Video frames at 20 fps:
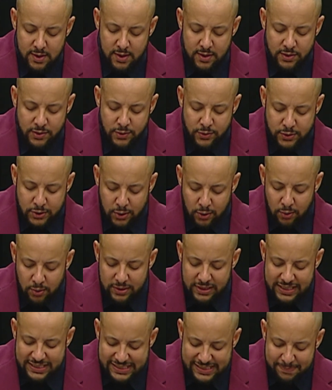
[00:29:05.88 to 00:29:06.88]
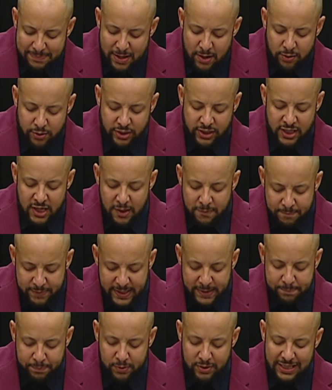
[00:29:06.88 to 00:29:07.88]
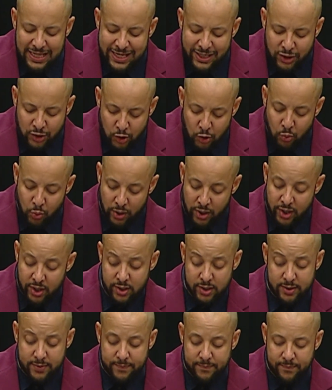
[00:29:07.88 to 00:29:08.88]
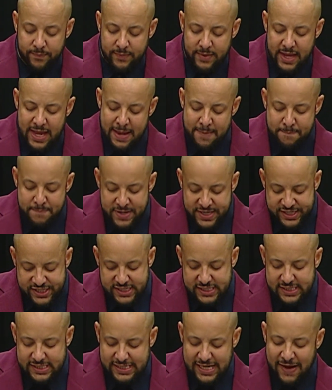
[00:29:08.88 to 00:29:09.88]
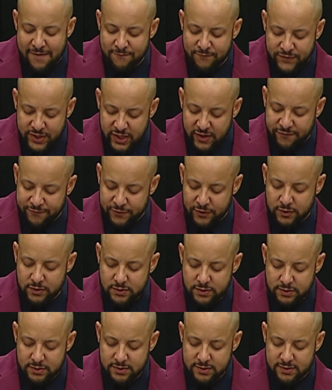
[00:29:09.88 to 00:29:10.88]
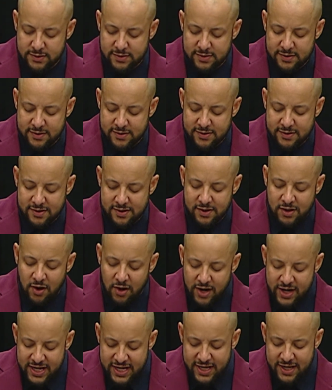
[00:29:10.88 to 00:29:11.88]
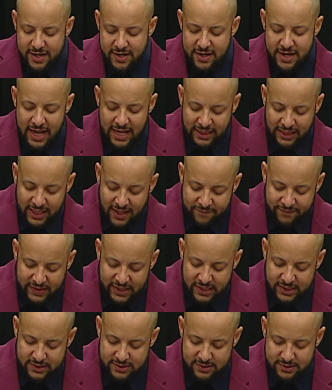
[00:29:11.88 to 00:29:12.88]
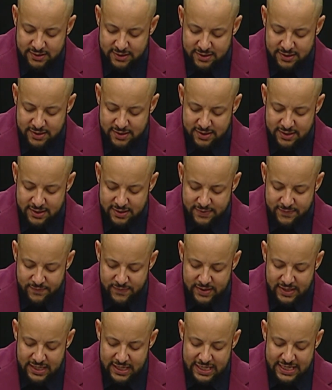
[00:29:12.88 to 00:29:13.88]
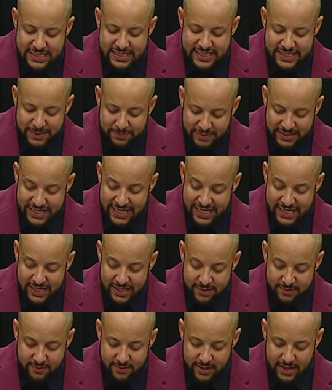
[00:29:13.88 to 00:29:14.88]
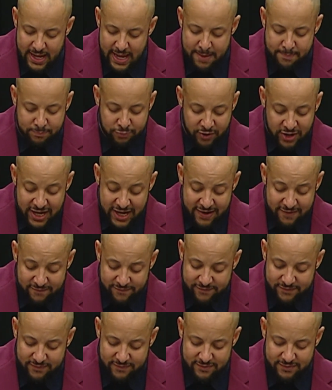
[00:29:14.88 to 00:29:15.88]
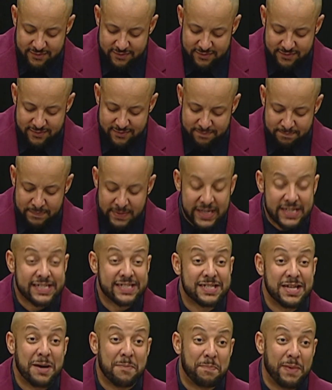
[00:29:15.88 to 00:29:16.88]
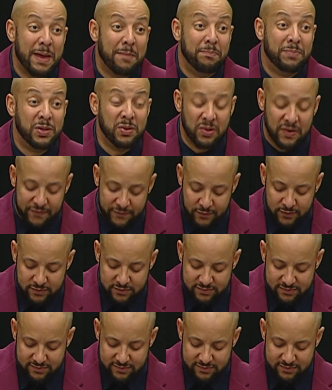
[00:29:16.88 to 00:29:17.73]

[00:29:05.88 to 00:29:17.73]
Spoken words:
You told us about young people like you were, ambitious and fearful, guarded and loving, intimidated and brave, mixed up and beautiful.